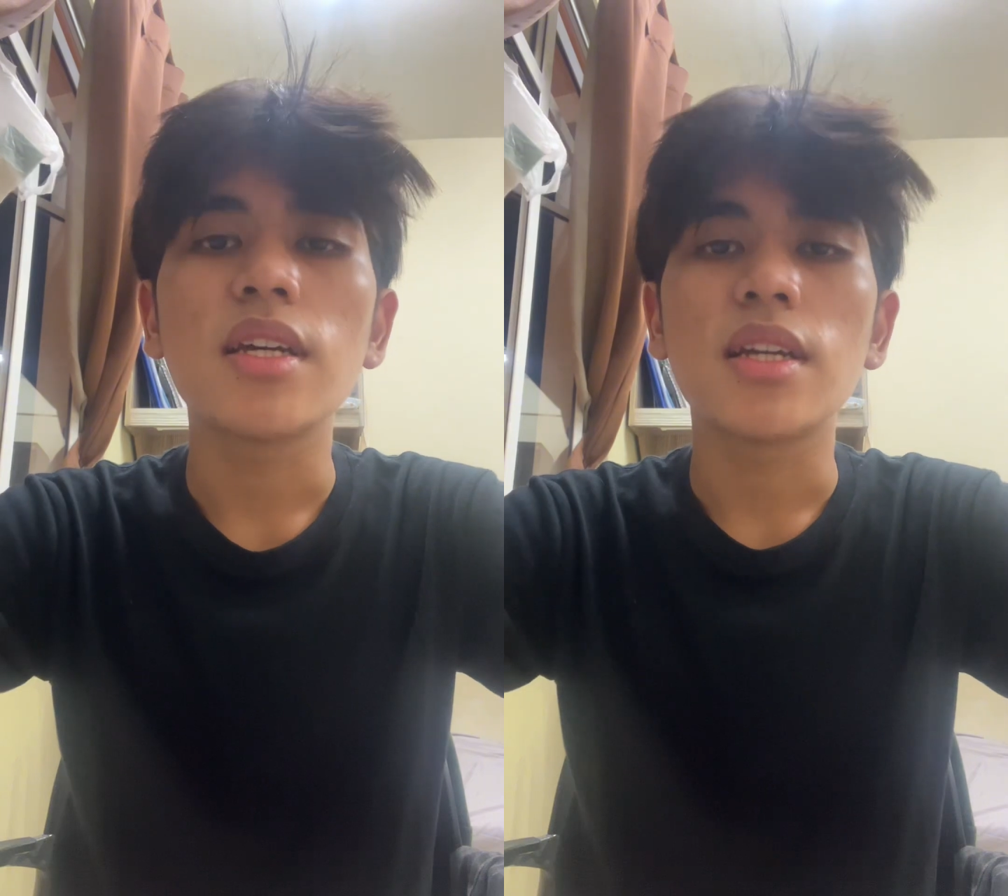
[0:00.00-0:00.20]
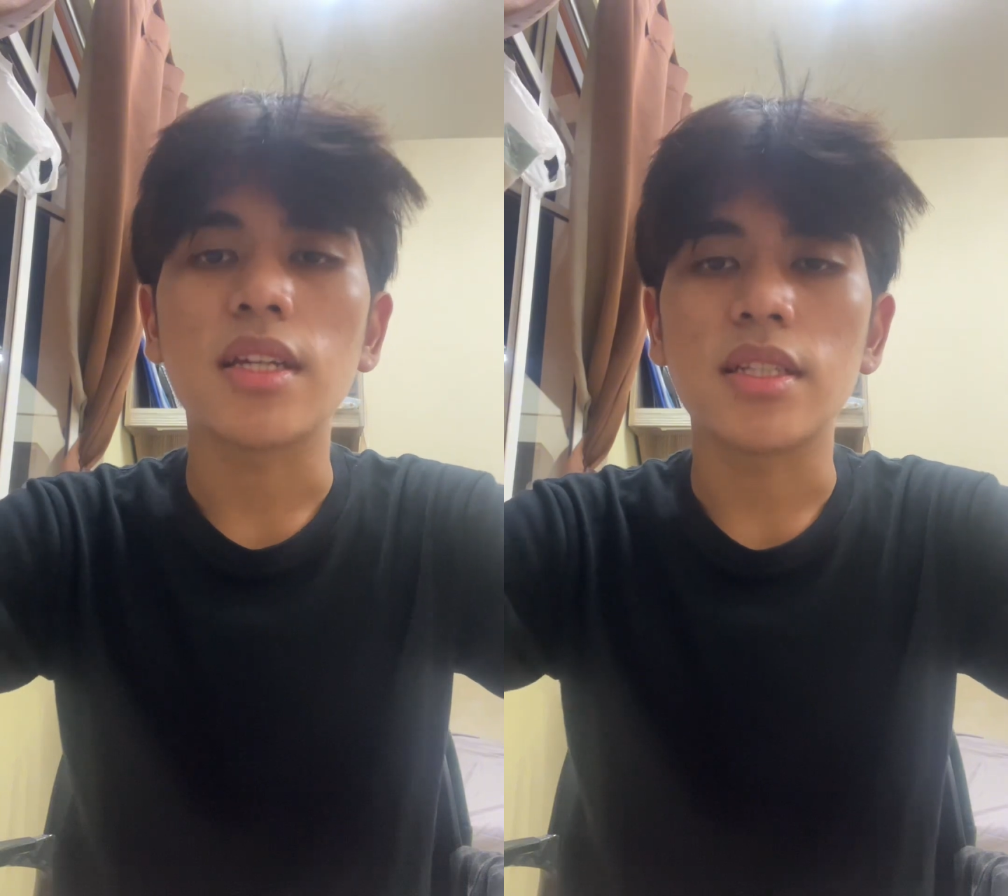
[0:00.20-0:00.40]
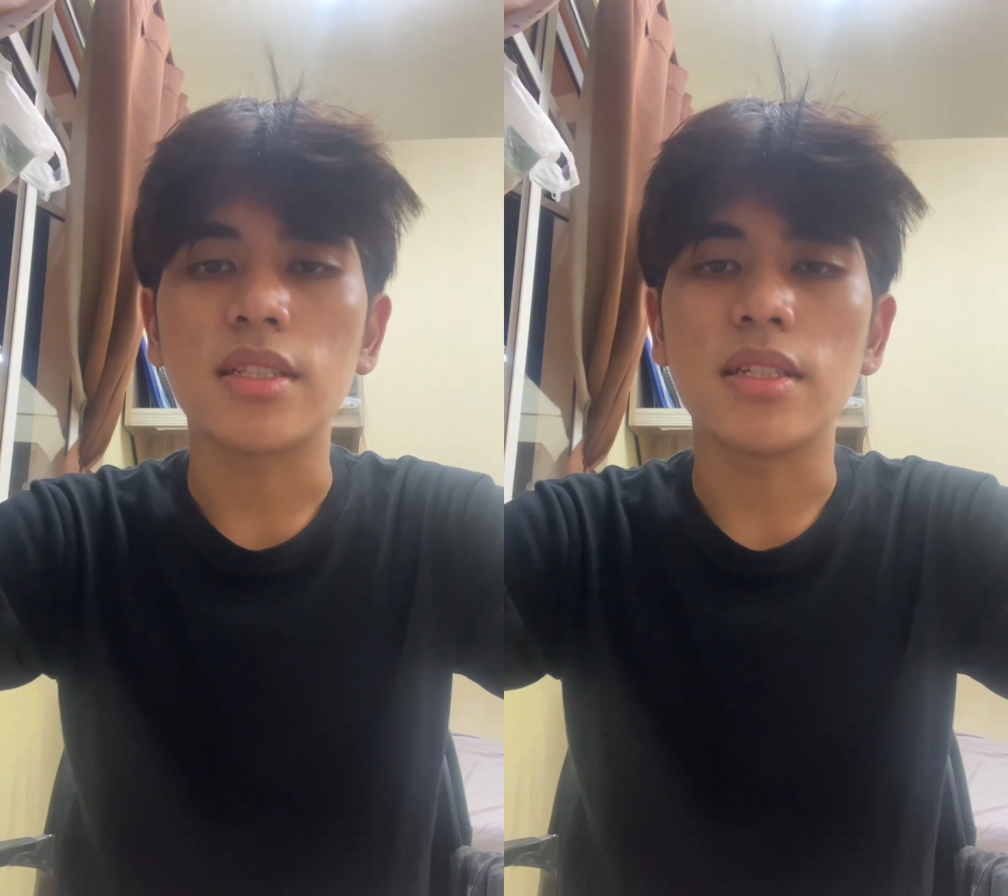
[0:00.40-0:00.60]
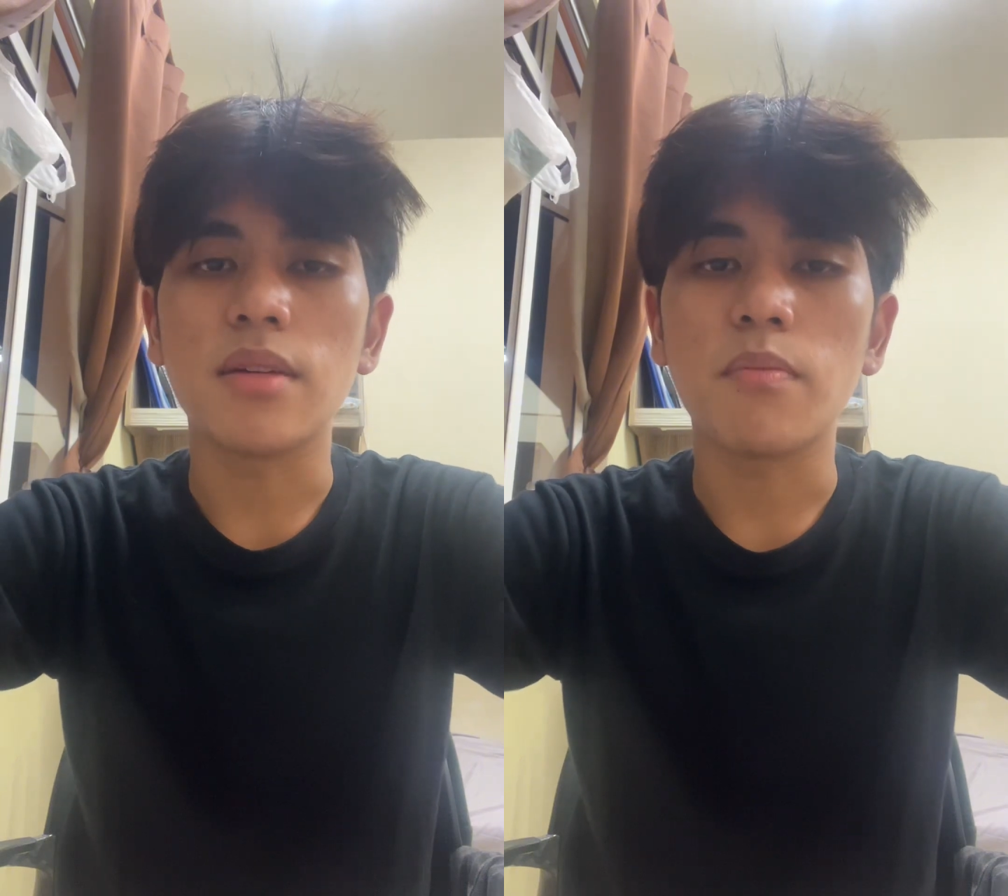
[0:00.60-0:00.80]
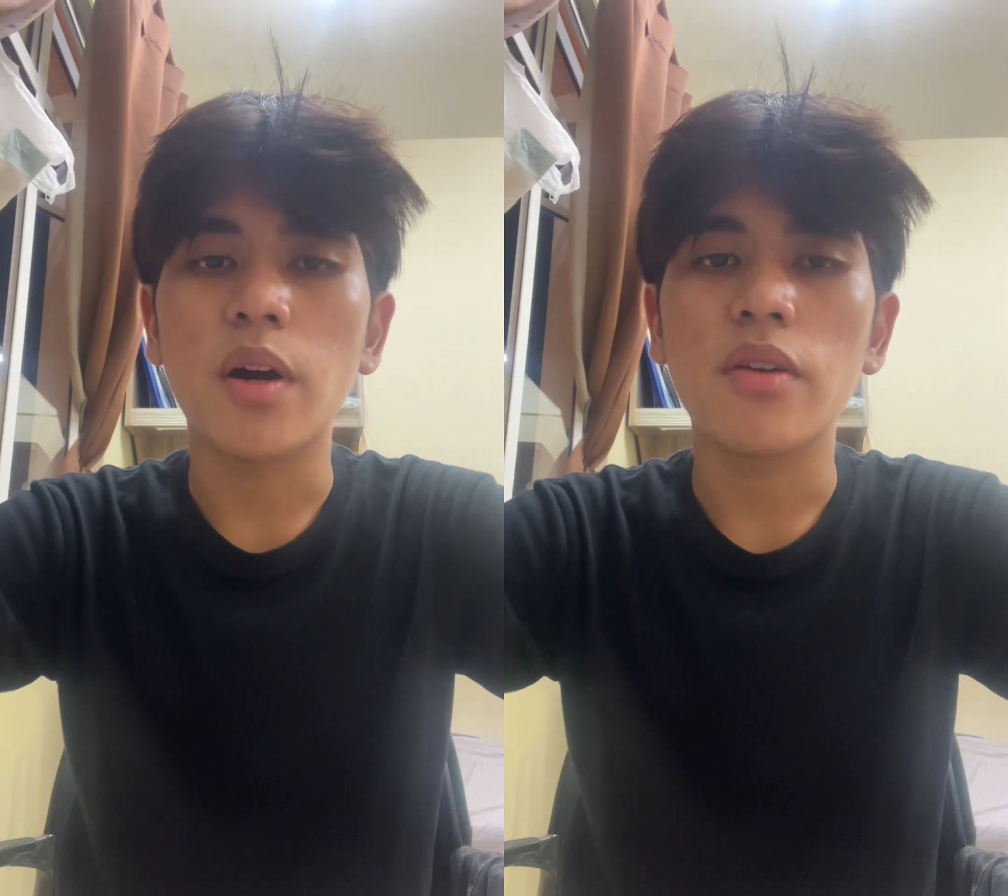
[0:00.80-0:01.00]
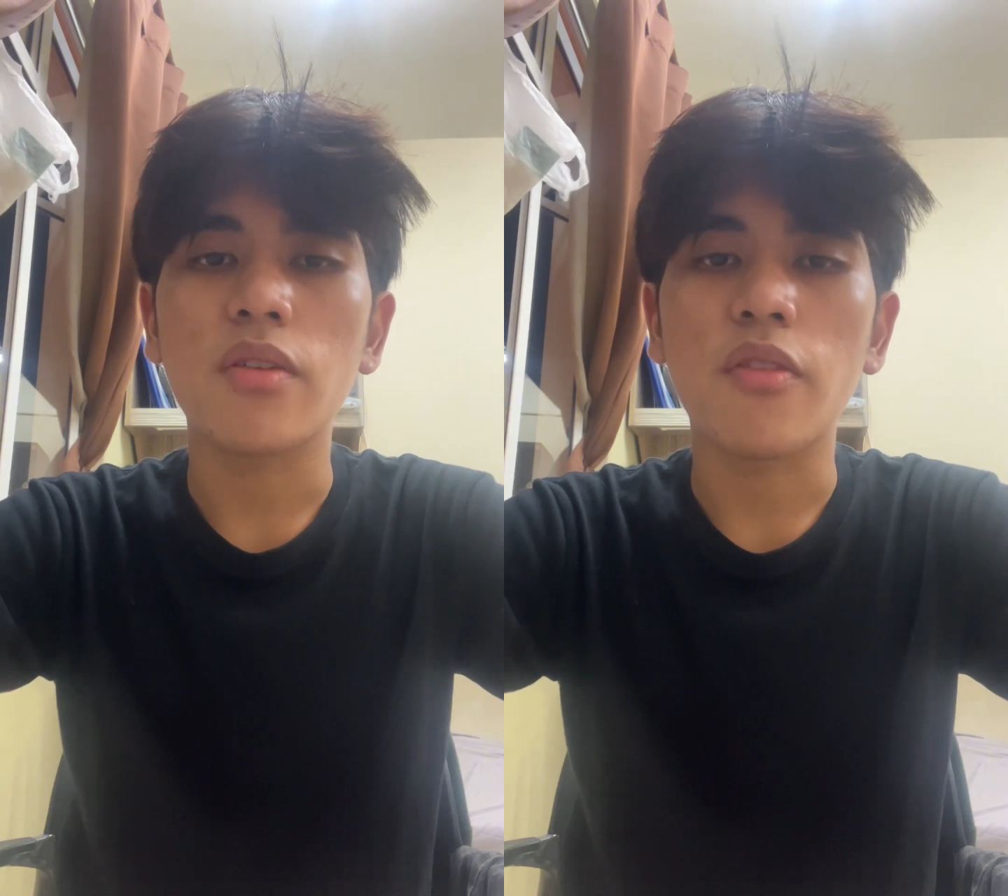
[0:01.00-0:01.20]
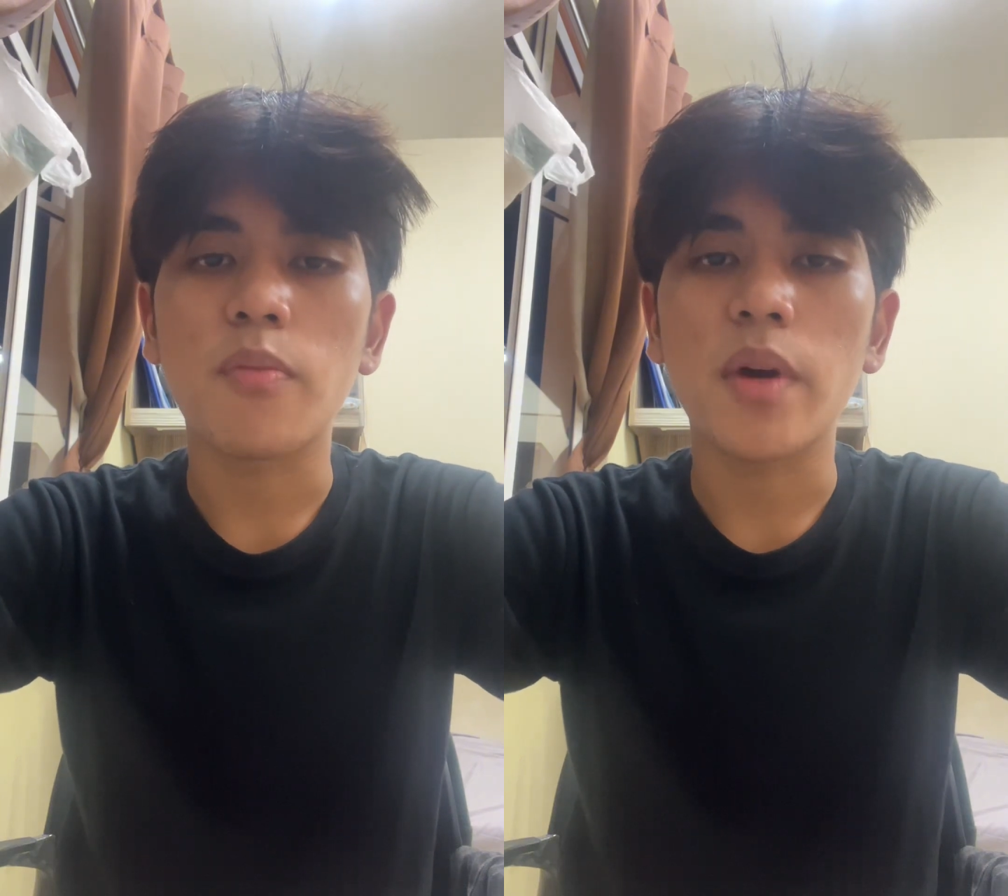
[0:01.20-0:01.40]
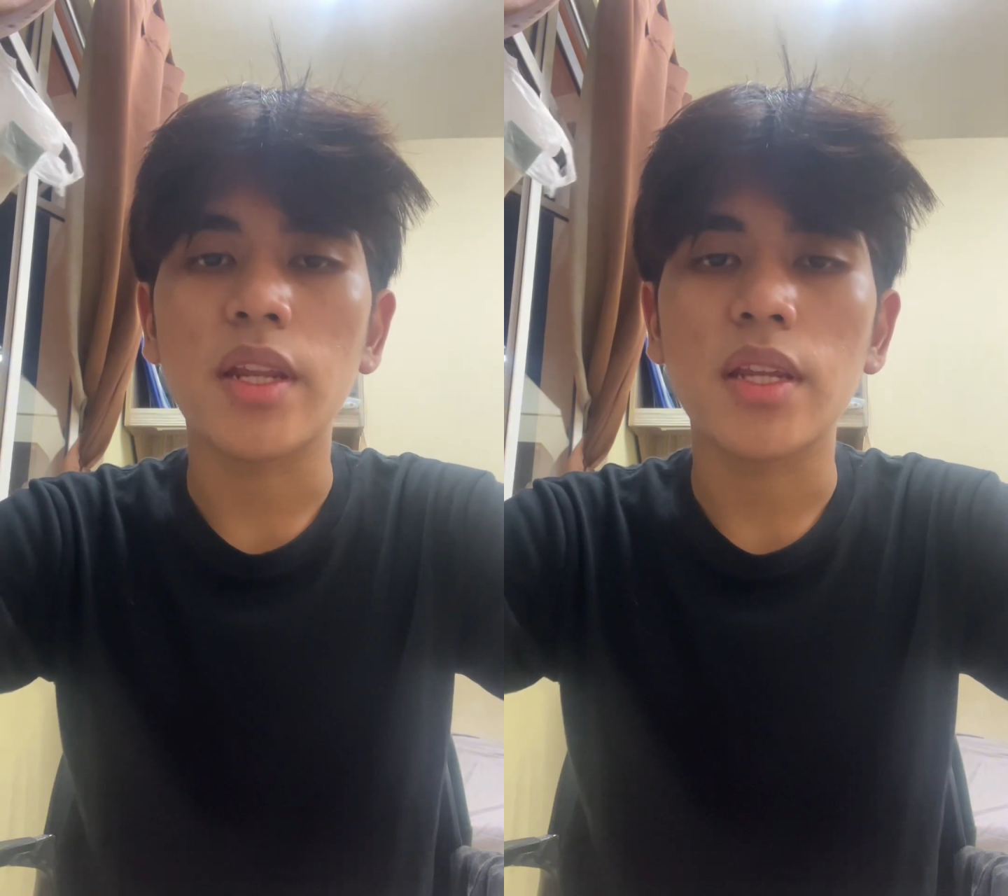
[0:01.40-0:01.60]
is the amount of
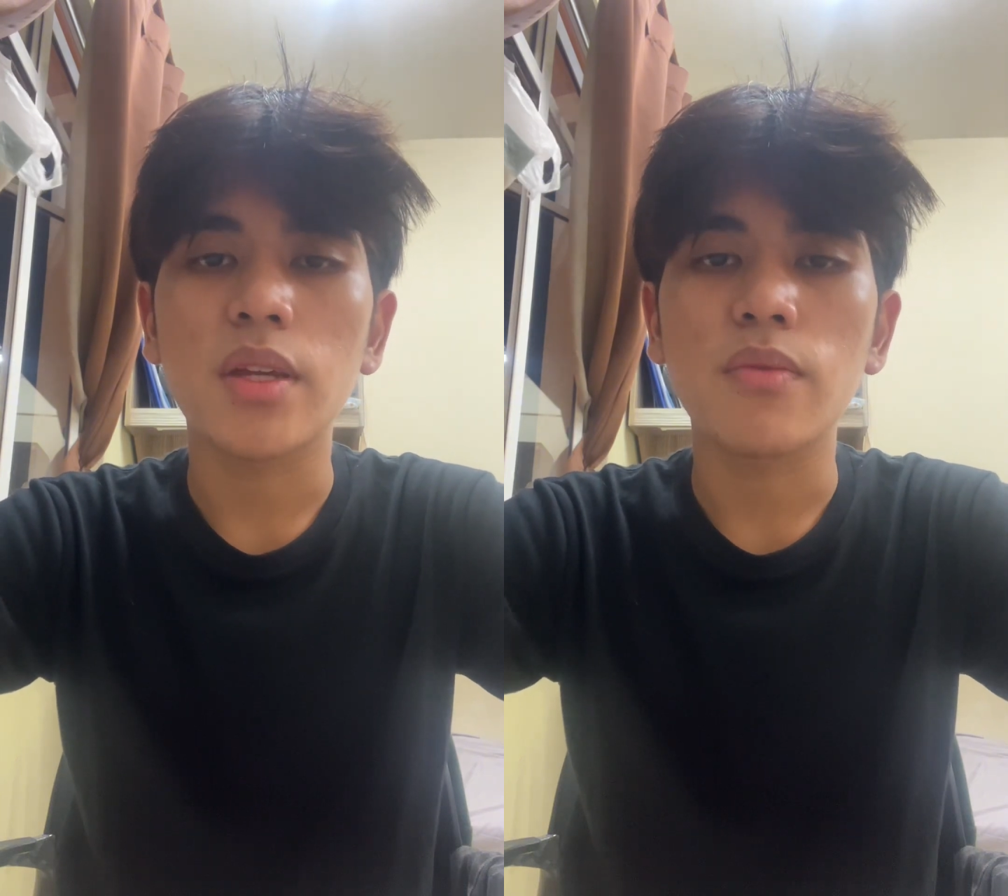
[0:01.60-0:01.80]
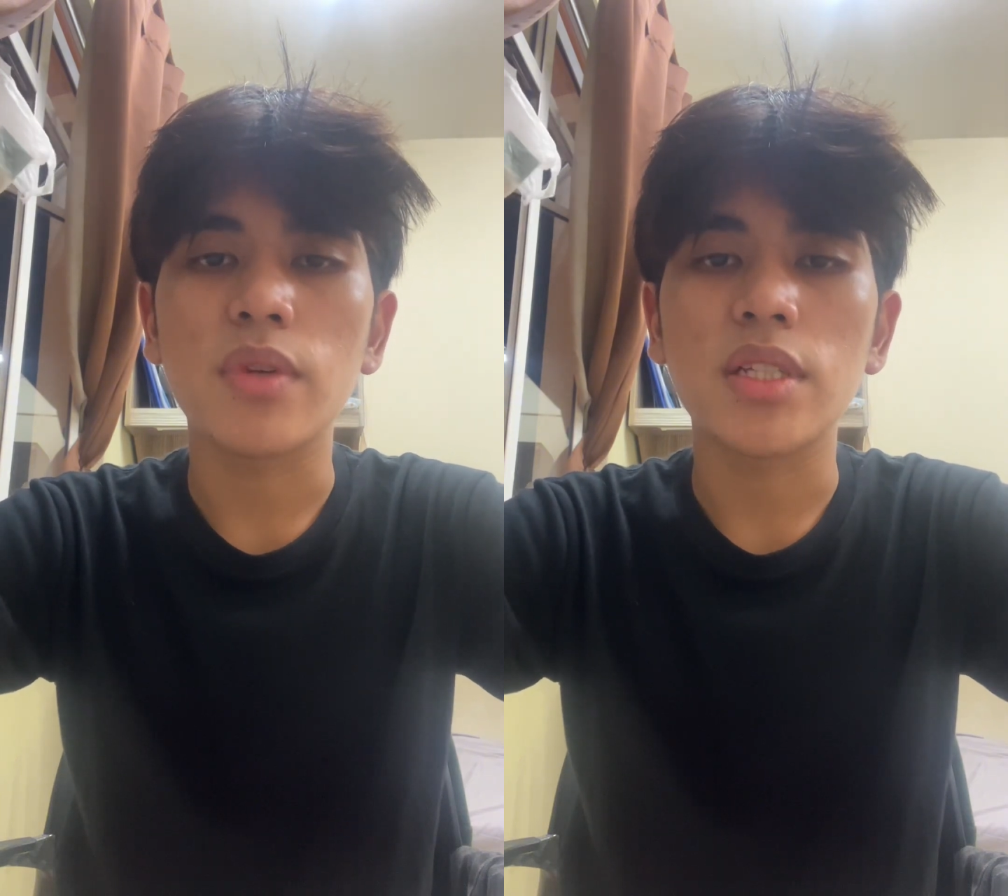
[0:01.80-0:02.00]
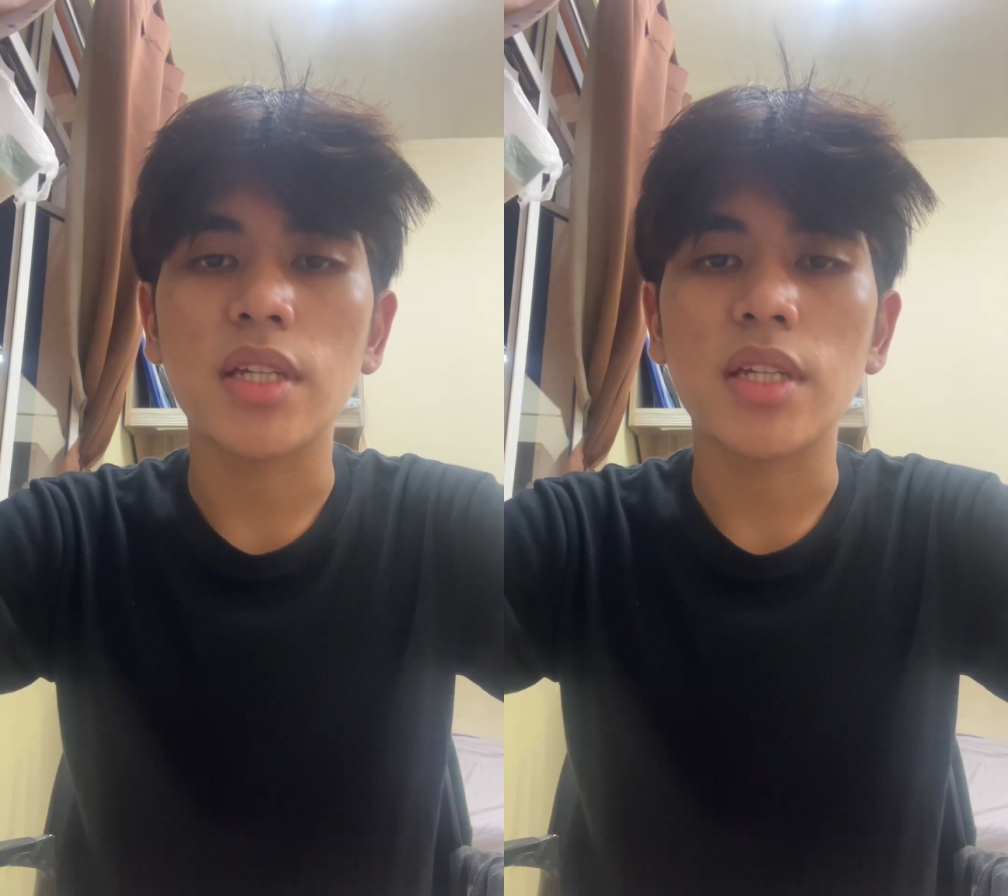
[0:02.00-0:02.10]
money which